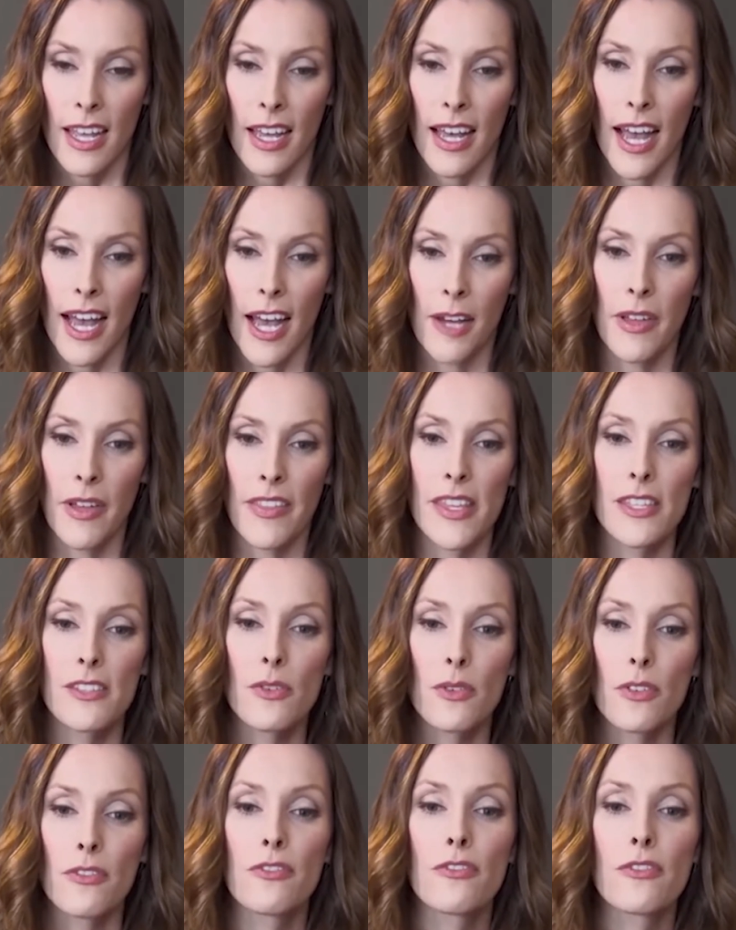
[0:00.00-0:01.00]
And this
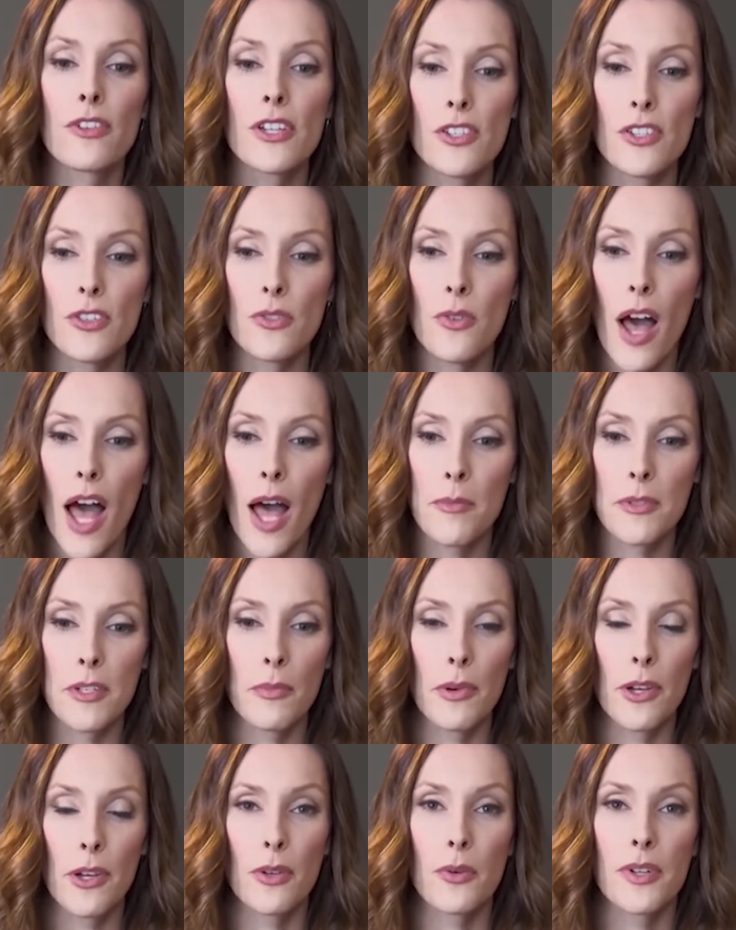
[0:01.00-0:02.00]
sort of frees you up to
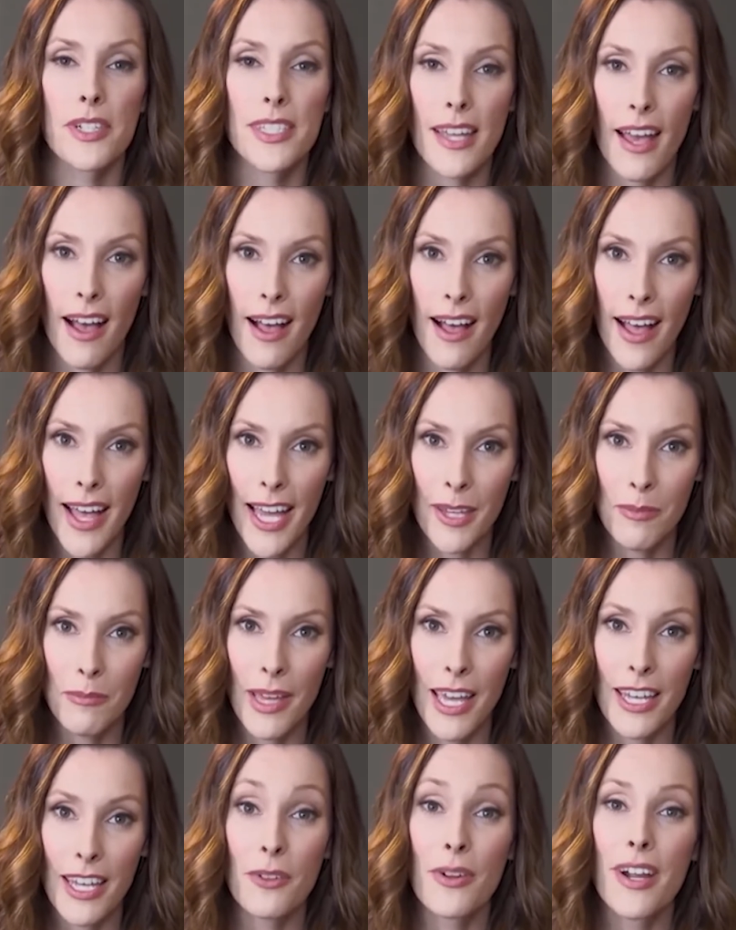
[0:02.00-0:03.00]
put your time
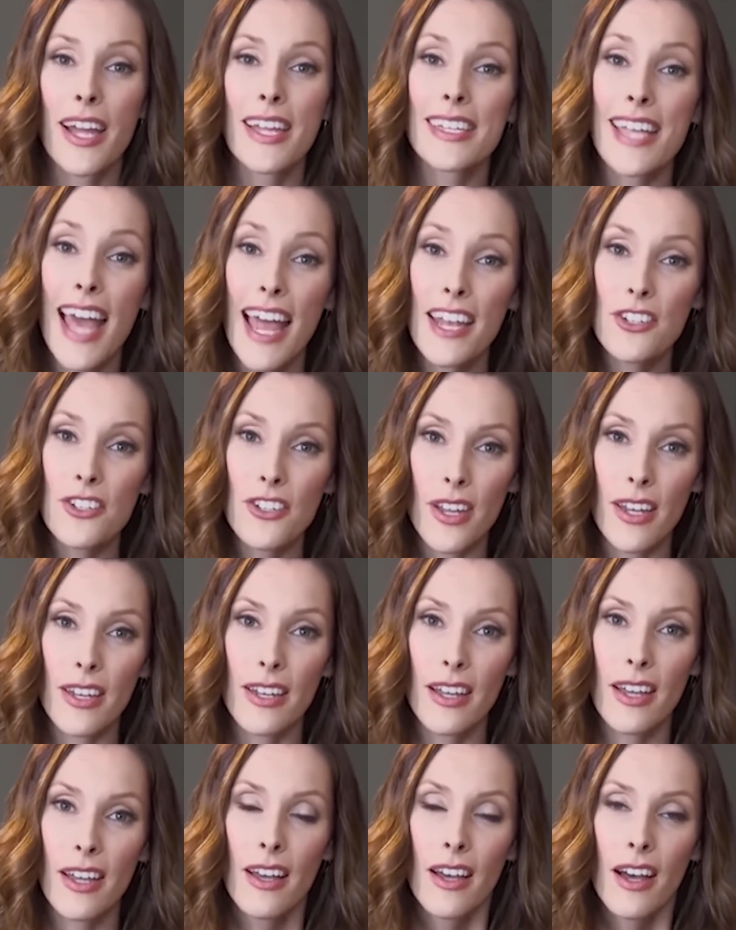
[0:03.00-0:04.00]
and your
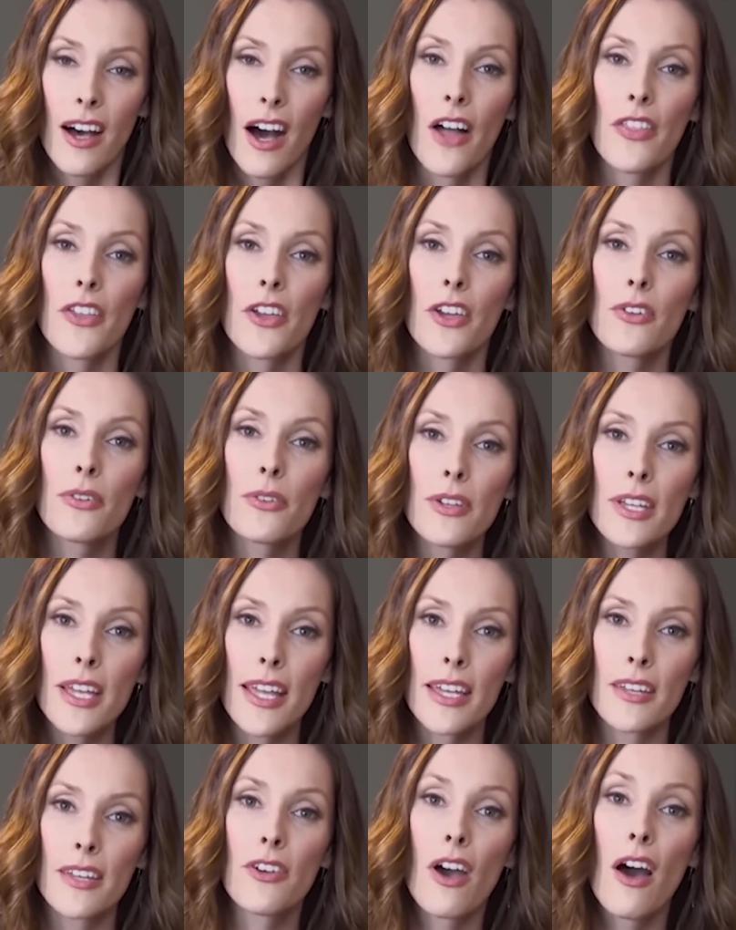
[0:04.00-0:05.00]
attention on the
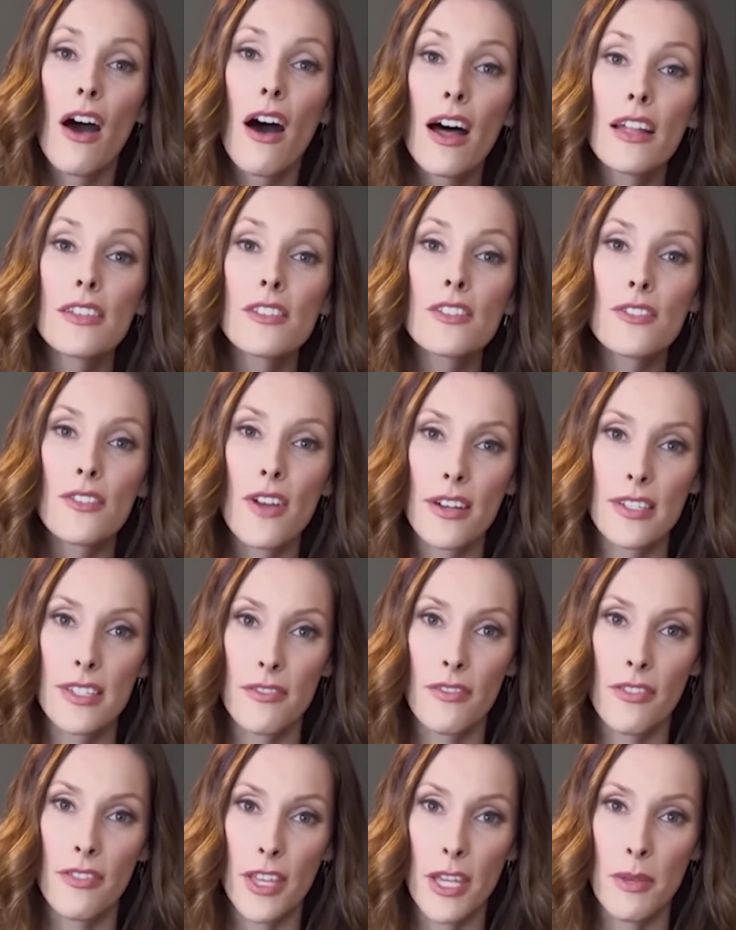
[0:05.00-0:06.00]
creative,
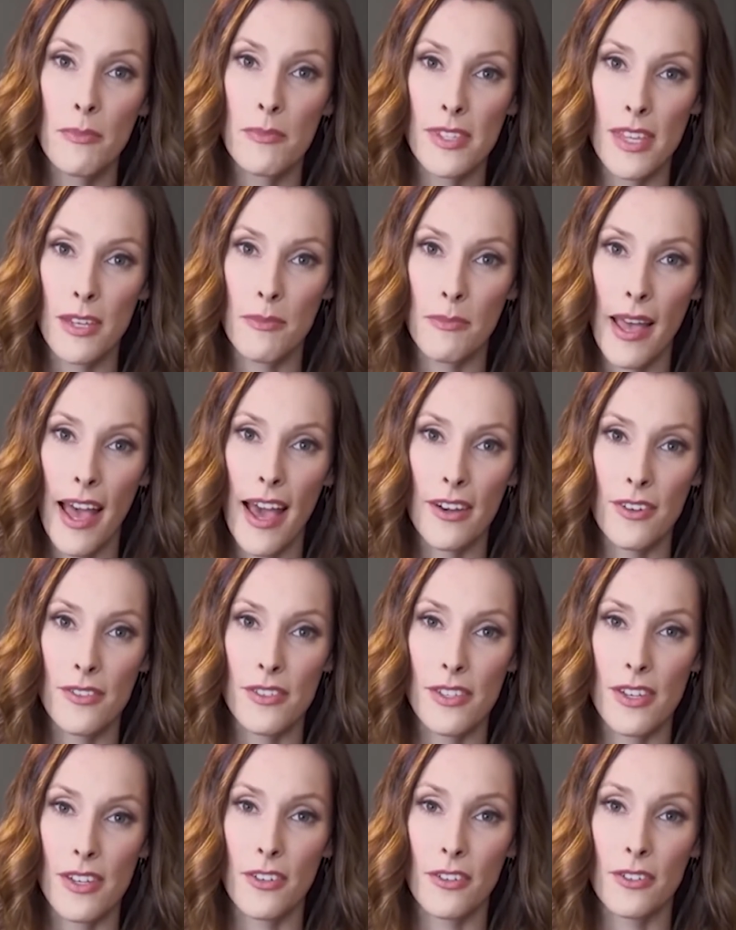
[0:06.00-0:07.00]
constructive themes and
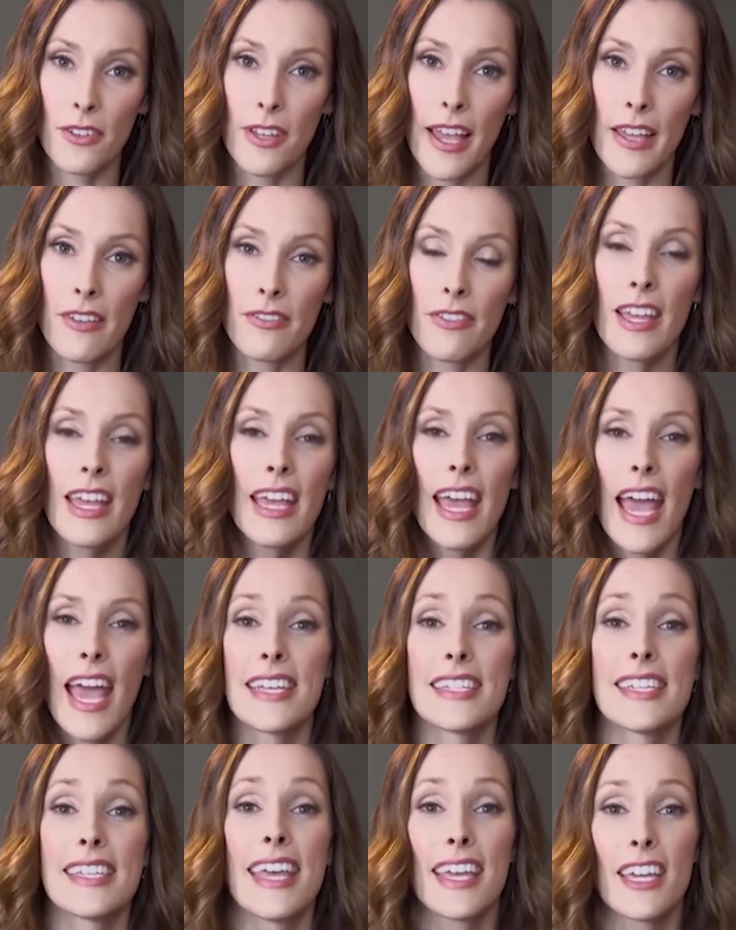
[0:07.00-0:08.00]
patterns in your life
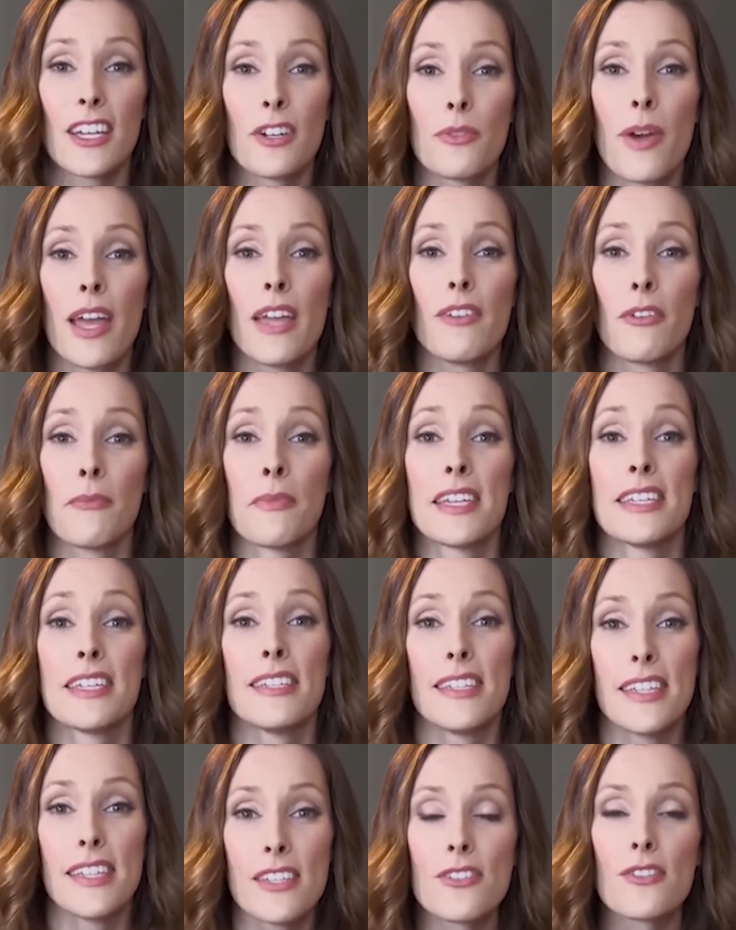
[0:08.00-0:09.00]
and take it away from the
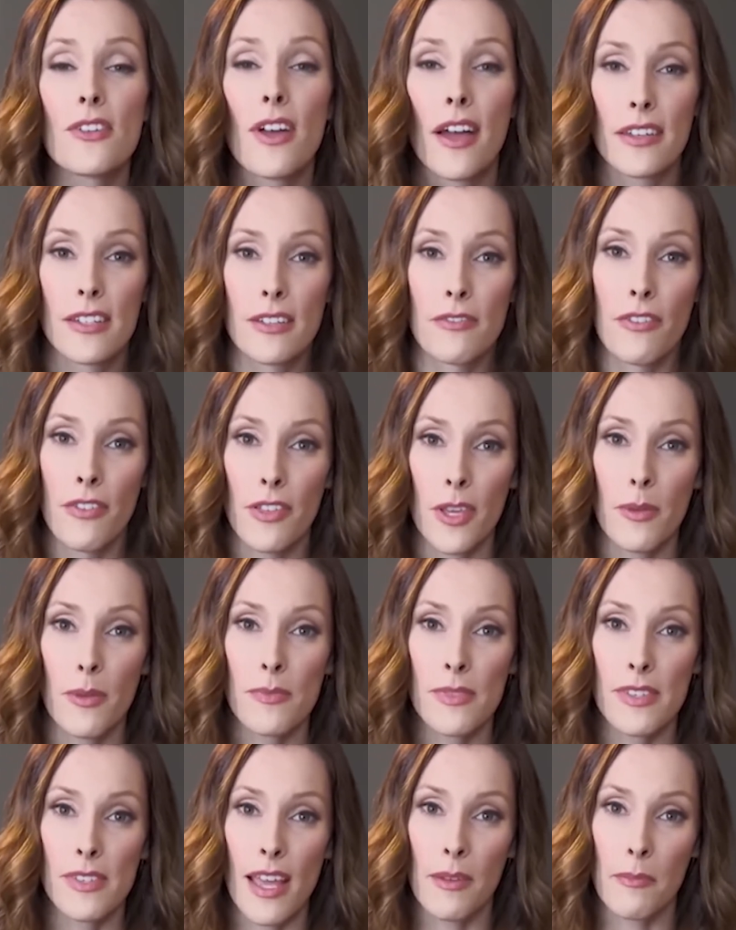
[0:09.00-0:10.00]
destructive
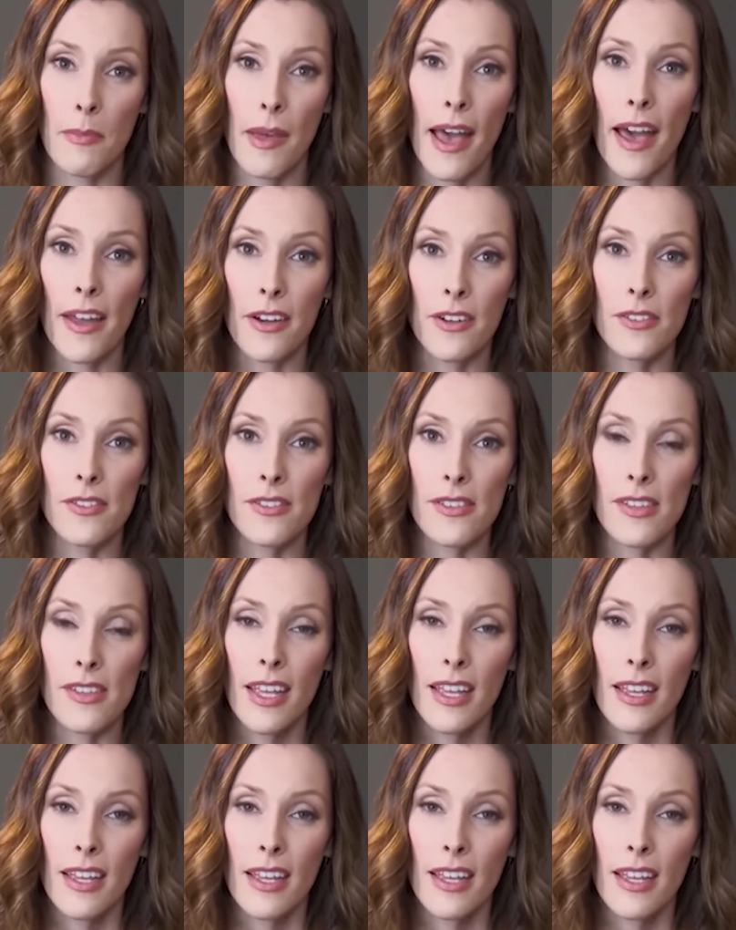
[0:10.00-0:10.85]
themes and patterns.